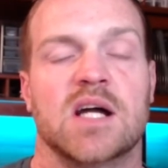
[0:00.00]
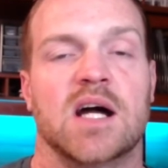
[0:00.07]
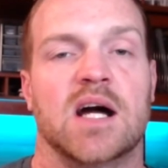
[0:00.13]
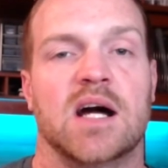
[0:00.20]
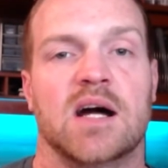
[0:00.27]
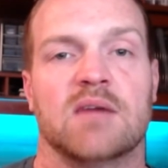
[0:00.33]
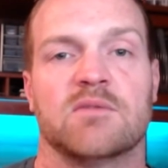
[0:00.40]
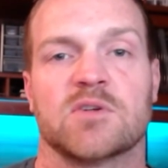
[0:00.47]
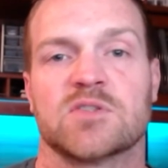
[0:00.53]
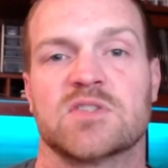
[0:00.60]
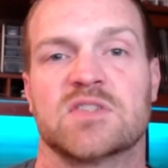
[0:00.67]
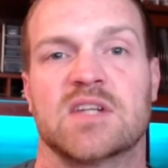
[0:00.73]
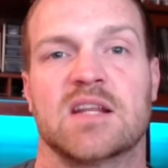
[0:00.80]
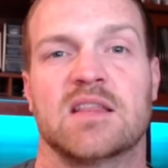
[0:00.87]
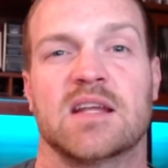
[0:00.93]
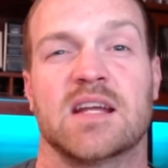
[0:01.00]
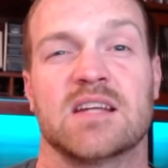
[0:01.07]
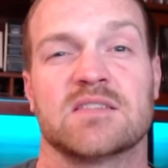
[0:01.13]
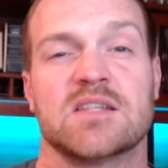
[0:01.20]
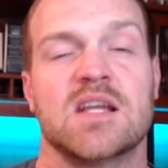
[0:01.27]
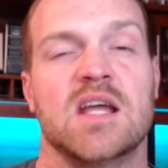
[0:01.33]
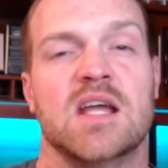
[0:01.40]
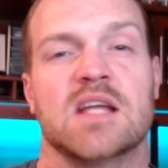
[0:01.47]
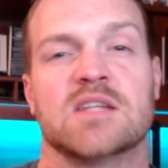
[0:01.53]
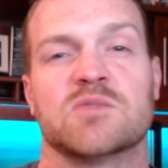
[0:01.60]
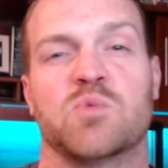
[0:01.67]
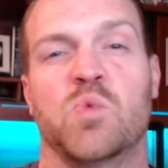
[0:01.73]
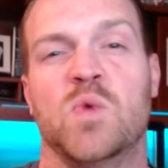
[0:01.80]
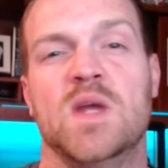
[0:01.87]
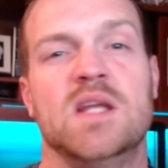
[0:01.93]
versus anything else is
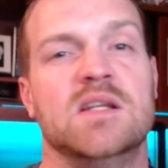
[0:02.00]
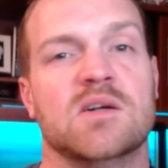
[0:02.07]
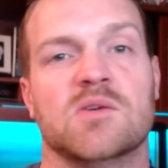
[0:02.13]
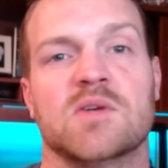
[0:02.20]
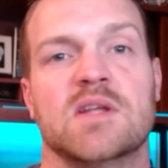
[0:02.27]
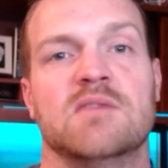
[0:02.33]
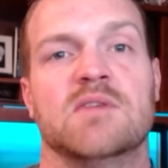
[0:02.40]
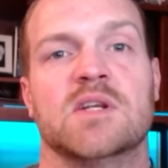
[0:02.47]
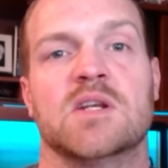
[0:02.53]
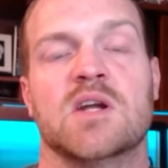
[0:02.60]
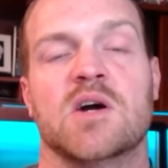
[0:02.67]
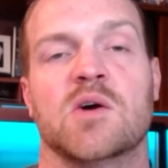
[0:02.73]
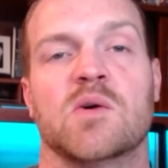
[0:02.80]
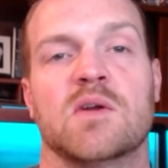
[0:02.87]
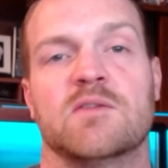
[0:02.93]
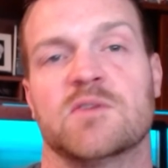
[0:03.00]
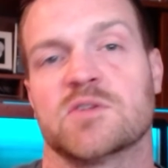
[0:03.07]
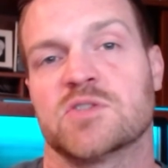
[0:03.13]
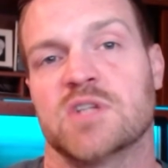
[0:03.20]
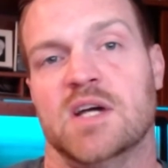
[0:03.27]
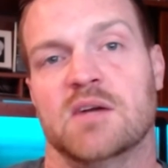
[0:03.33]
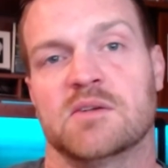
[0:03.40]
we don't even know, if your child